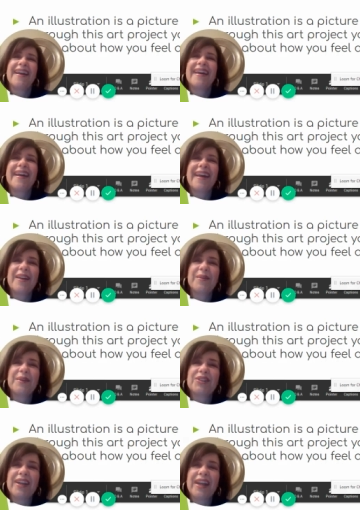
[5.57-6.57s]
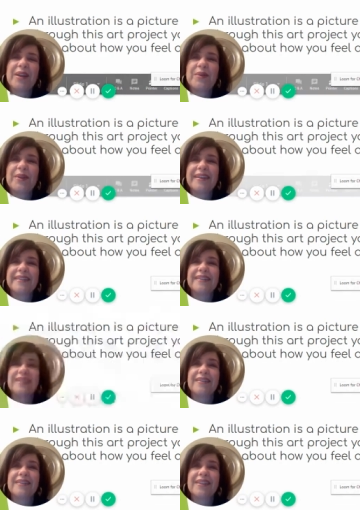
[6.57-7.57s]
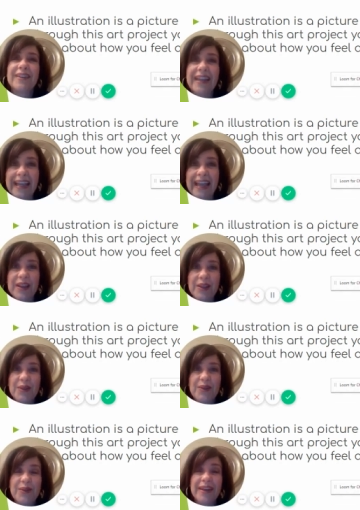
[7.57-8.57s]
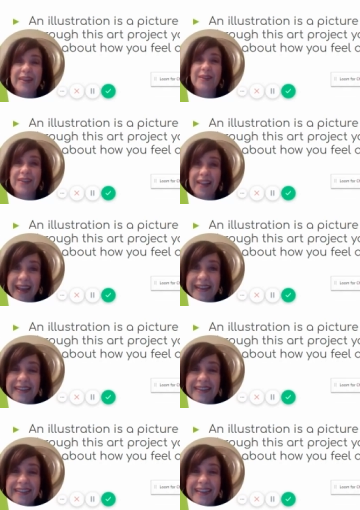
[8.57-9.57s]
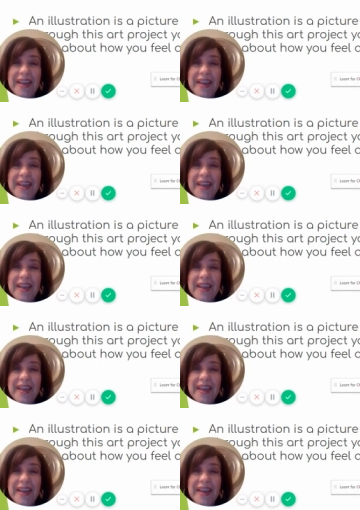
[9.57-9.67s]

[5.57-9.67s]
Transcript: I wish I was looking at you in our class,